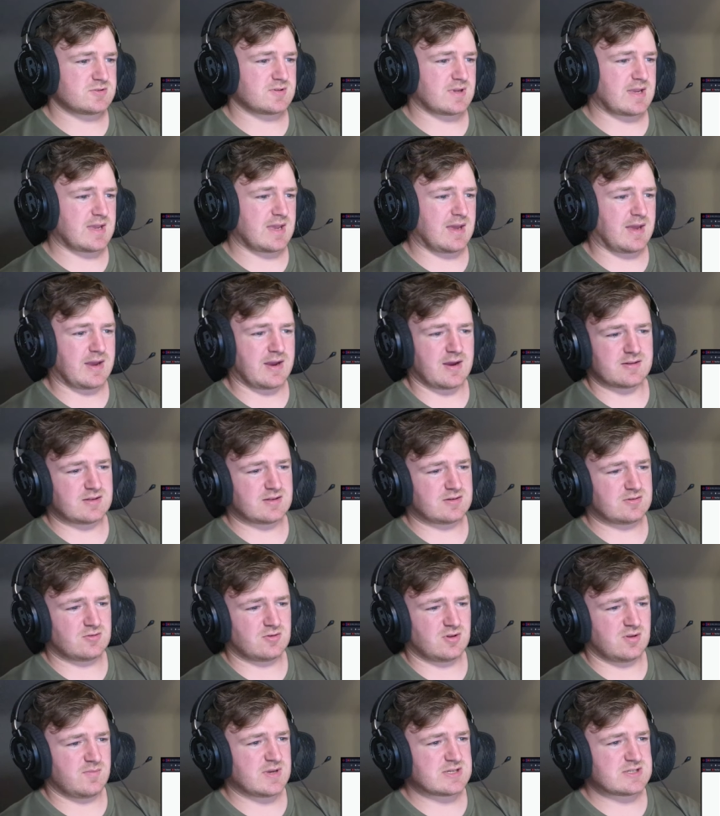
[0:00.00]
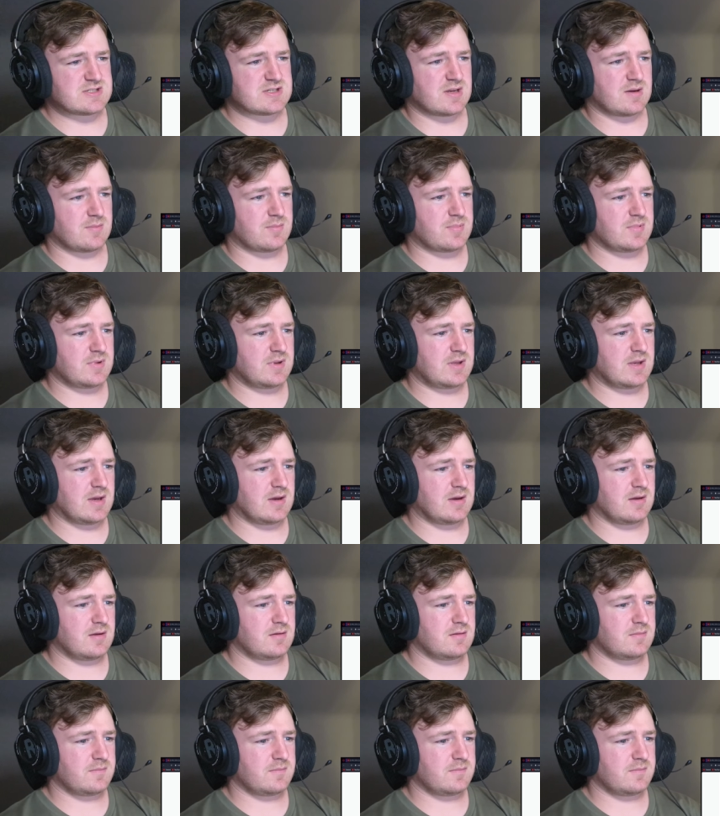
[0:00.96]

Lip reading: Okay, I got that totally mixed up. Yeah.